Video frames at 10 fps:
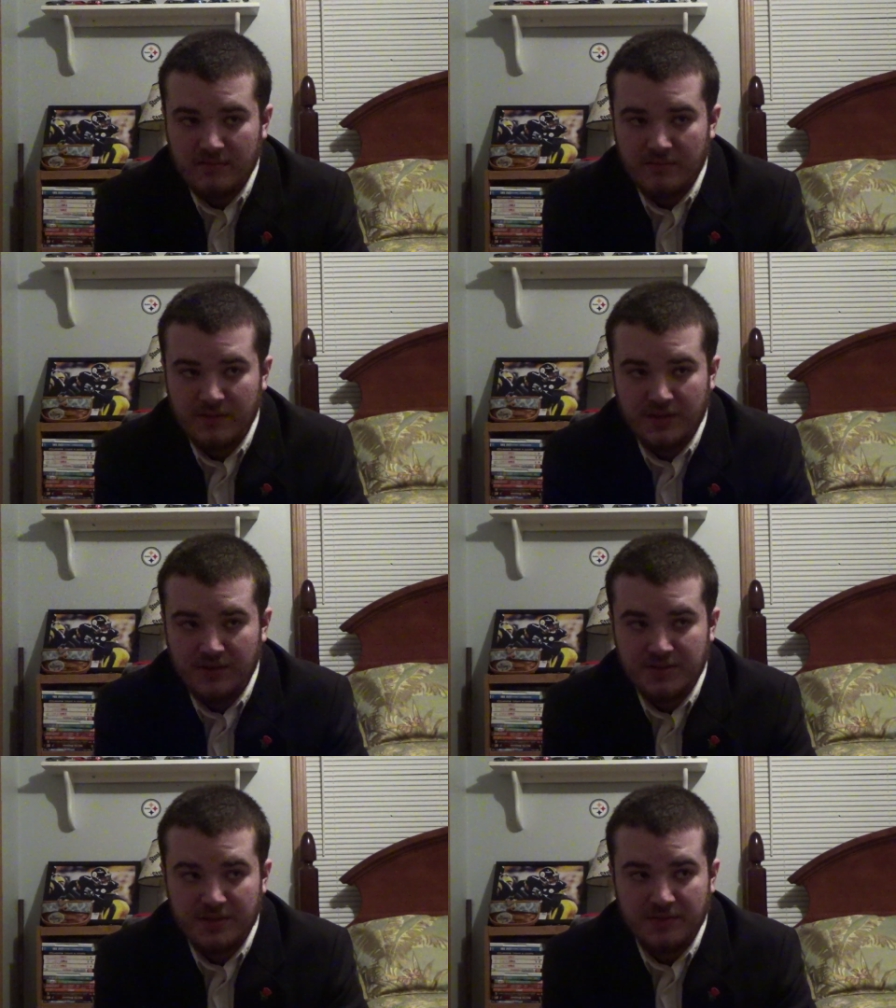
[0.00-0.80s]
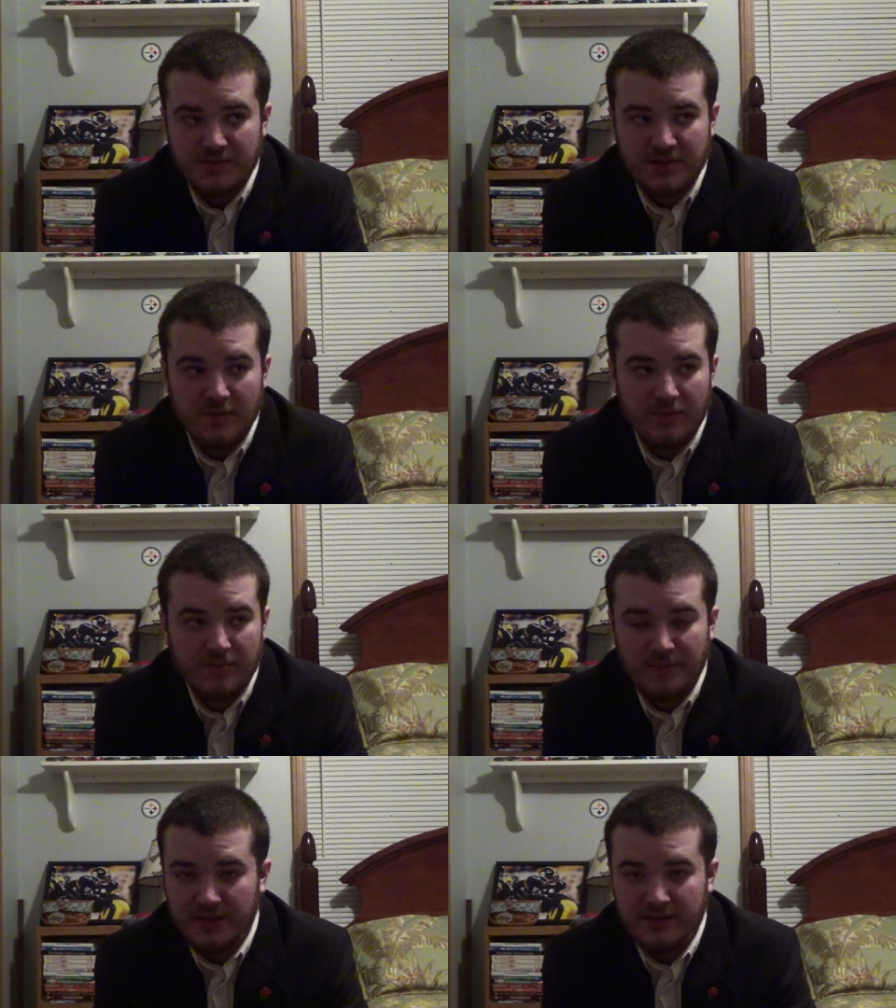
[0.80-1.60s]
I mean, you're used to
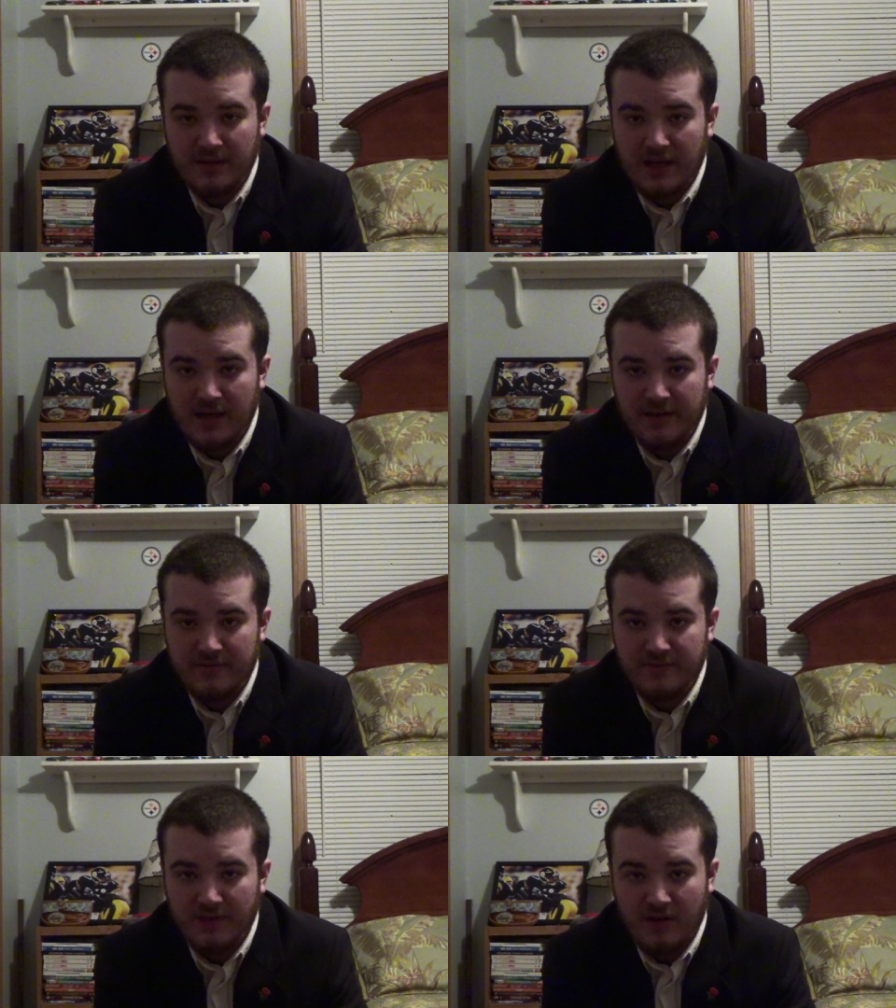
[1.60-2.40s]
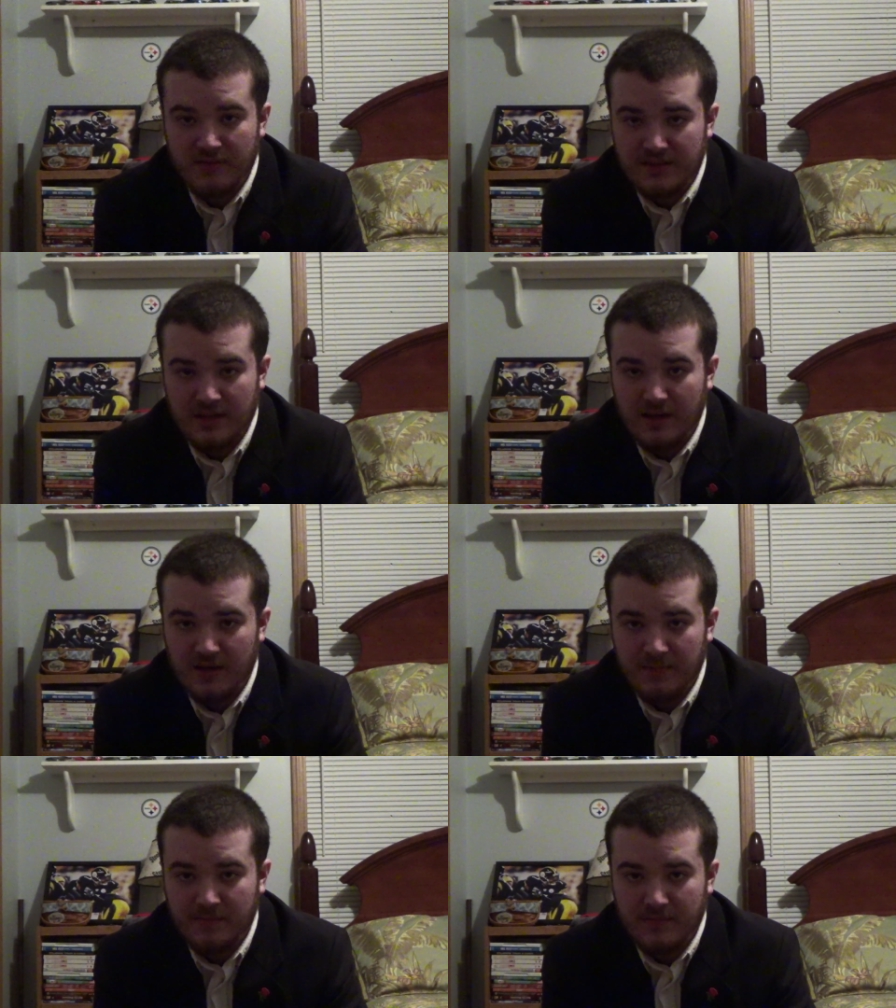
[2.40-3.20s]
someone being alive all the
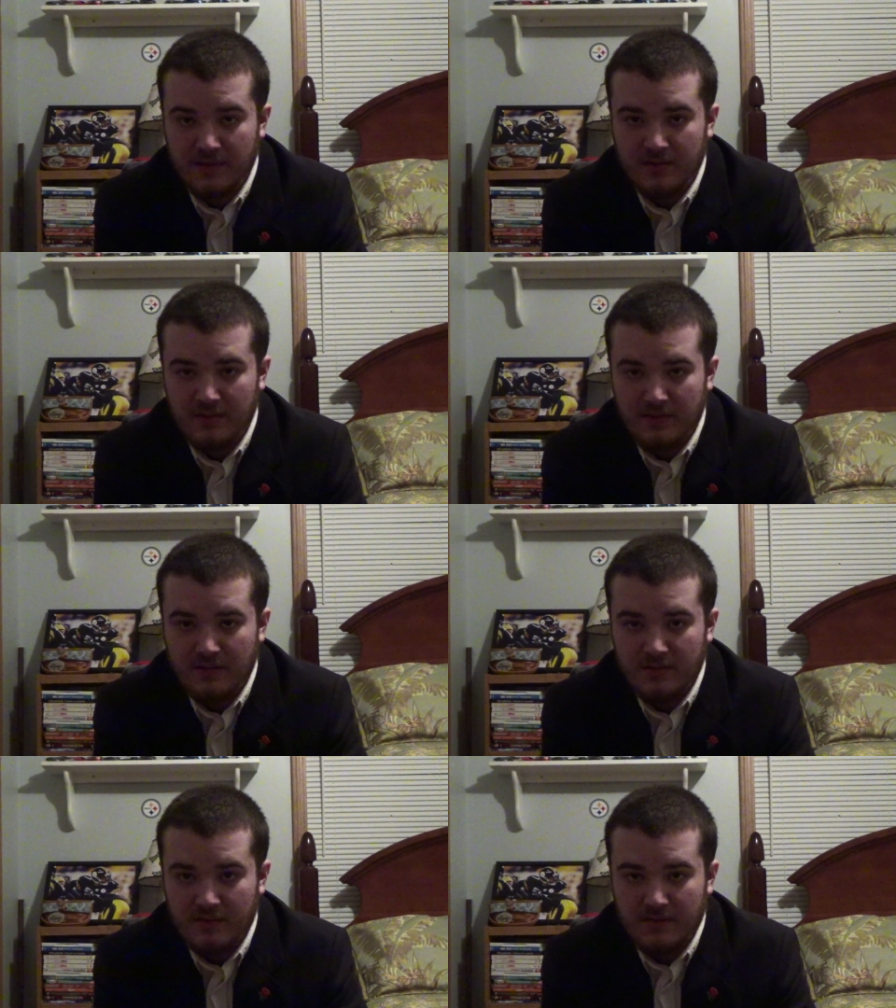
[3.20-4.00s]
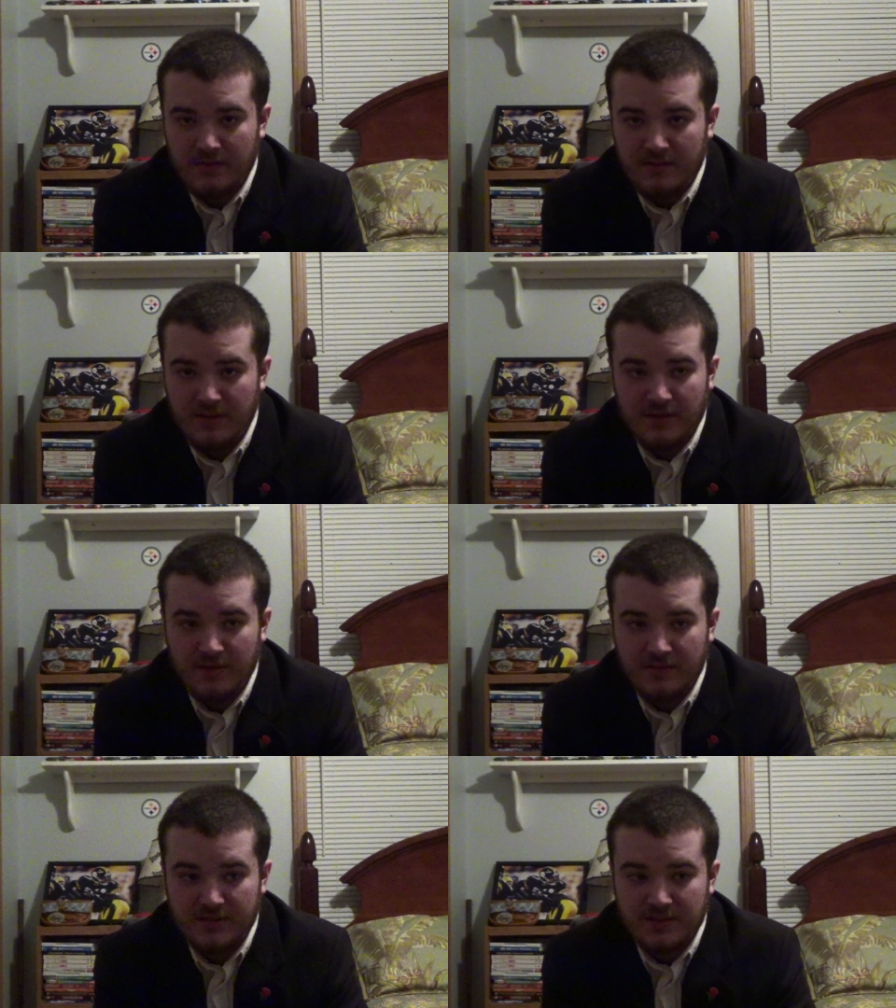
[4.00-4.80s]
time. You
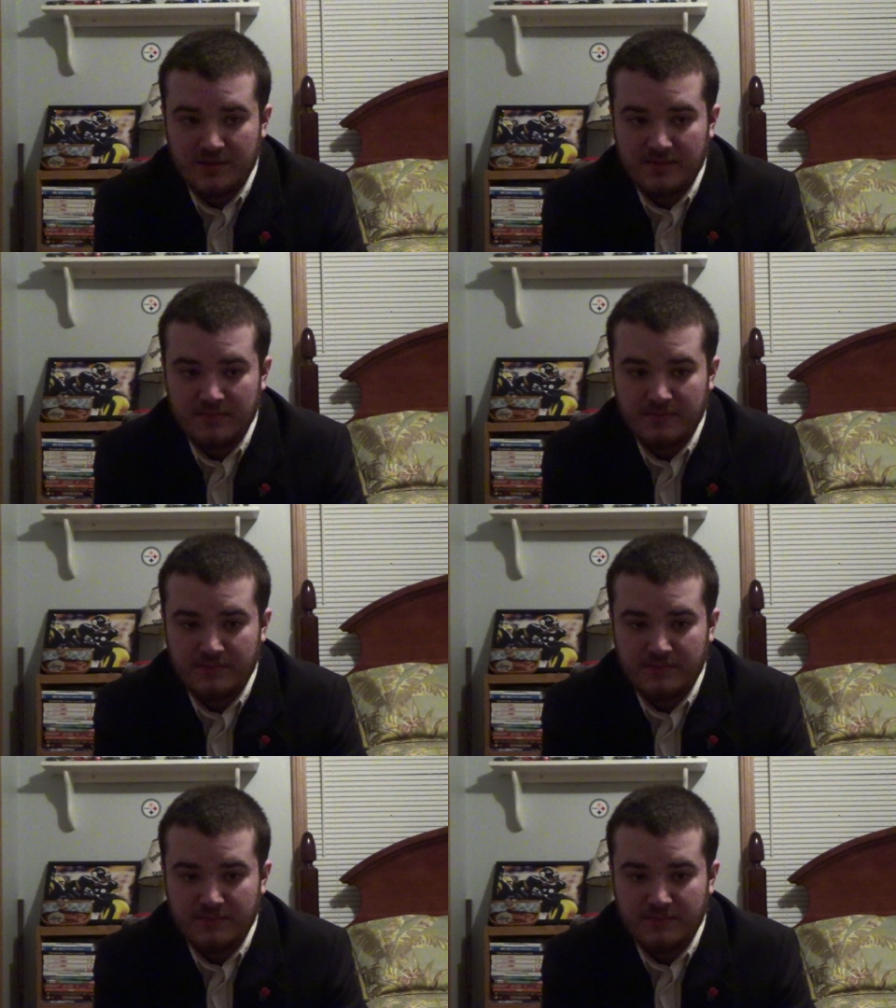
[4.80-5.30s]
know, and just...